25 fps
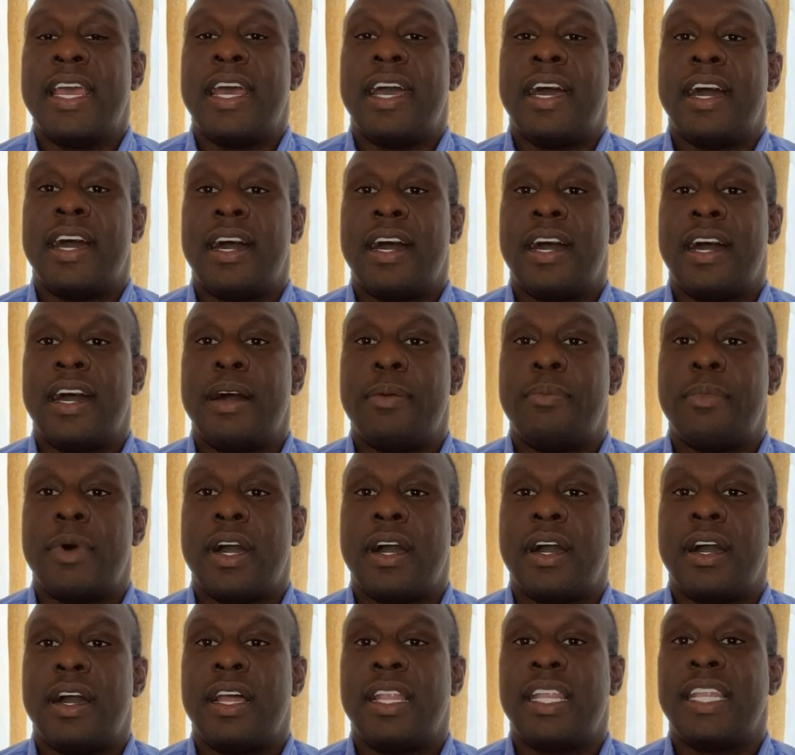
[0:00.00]

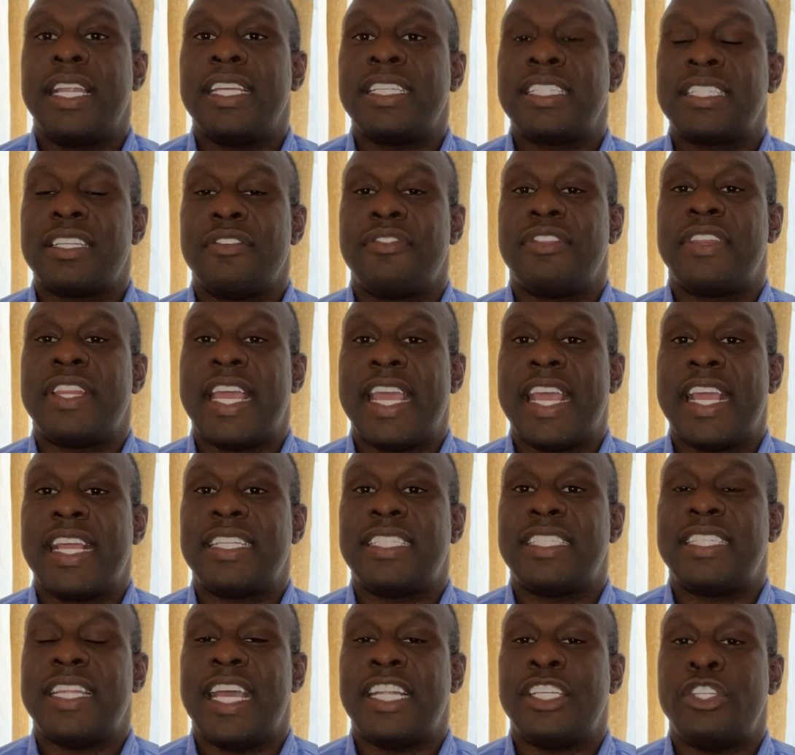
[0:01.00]
A list of things
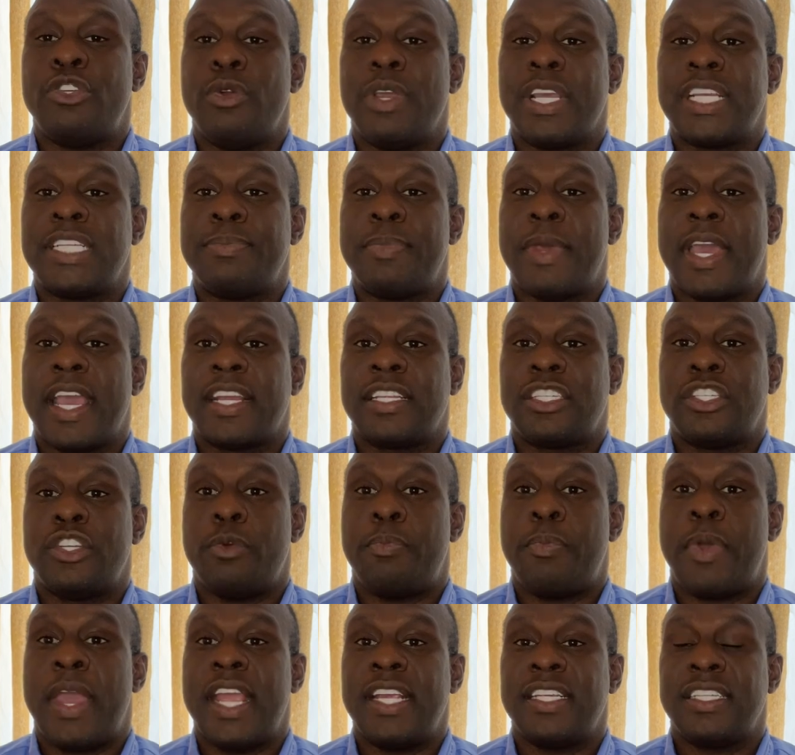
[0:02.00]
that you expect your
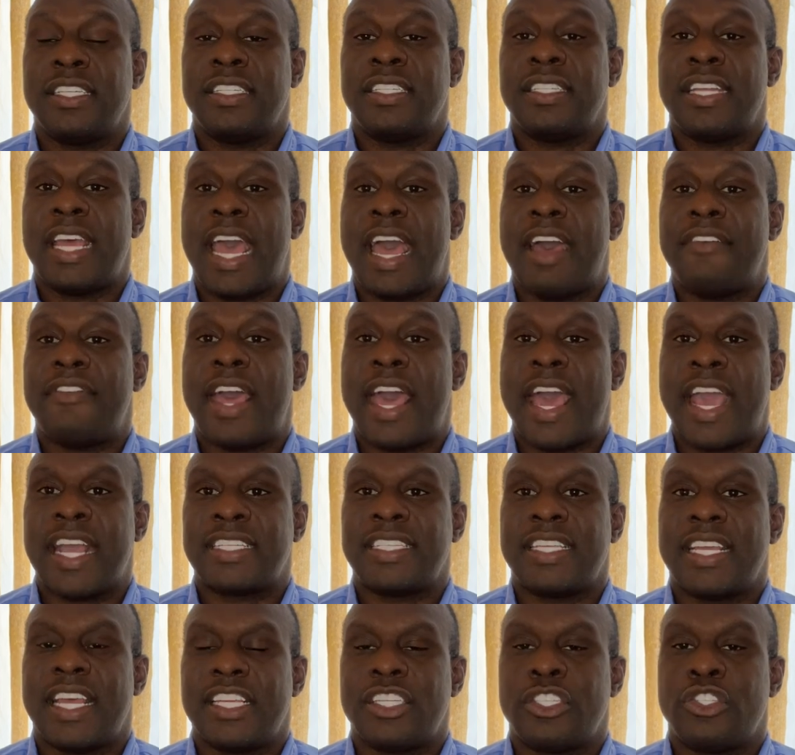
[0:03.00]
patients to have
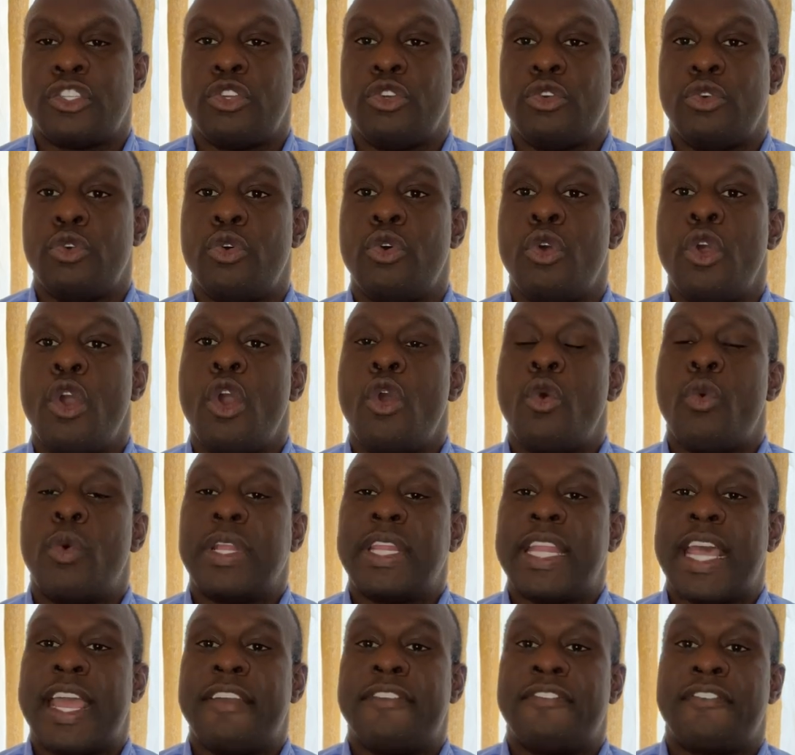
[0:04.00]
access to when
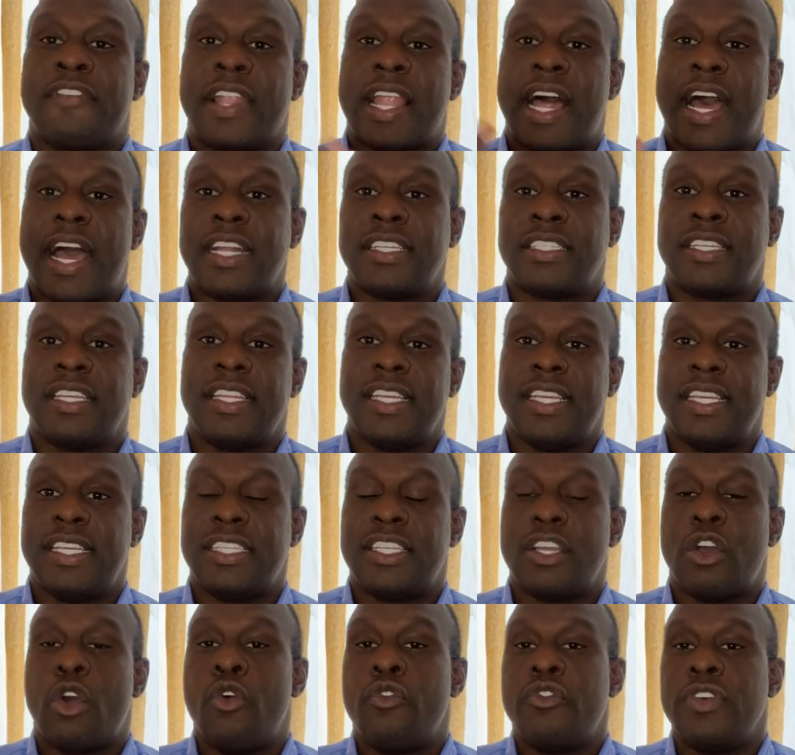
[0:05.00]
they fly to these
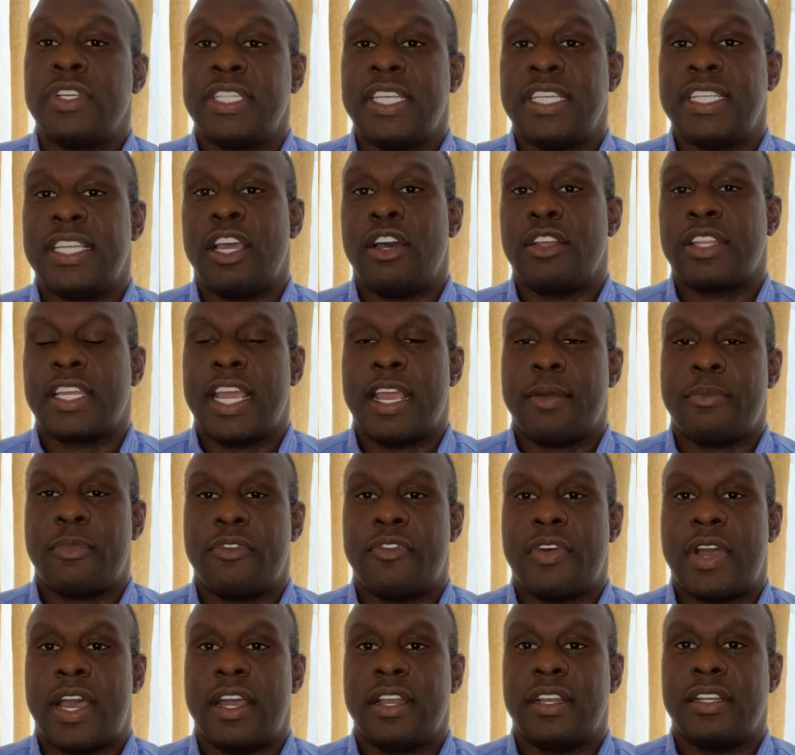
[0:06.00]
overseas healthcare
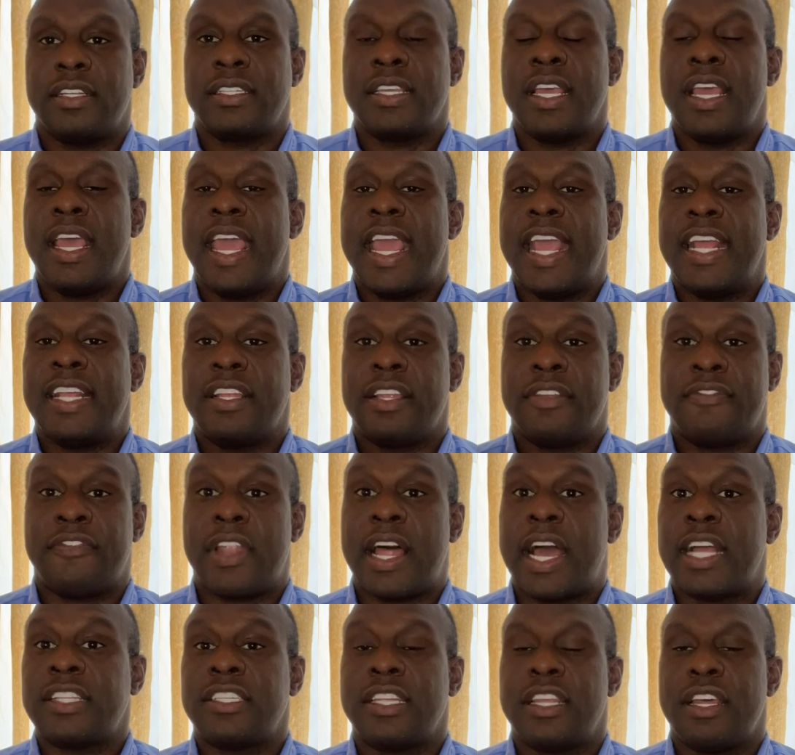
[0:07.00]
providers and
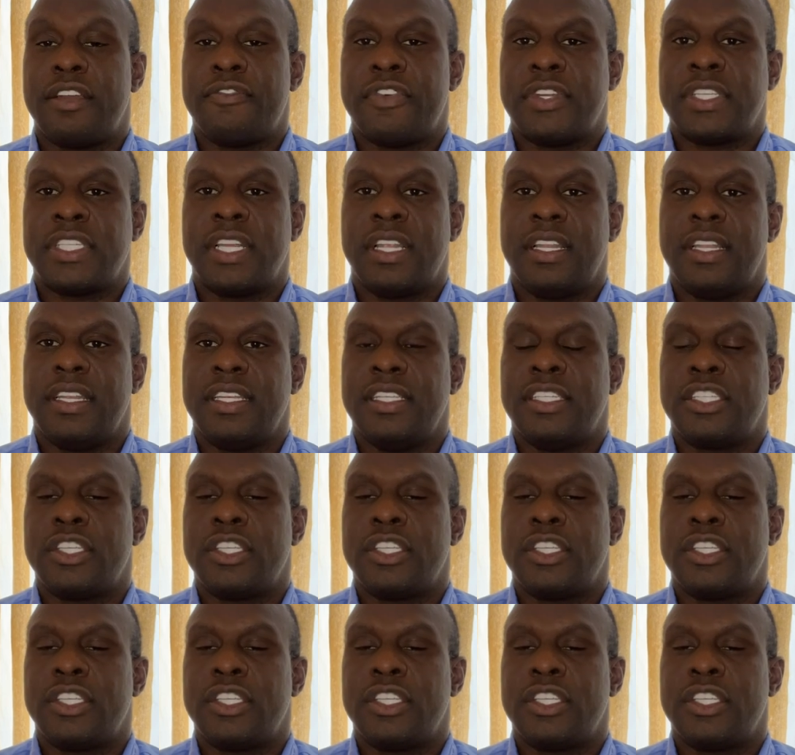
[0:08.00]
fly to their facilities.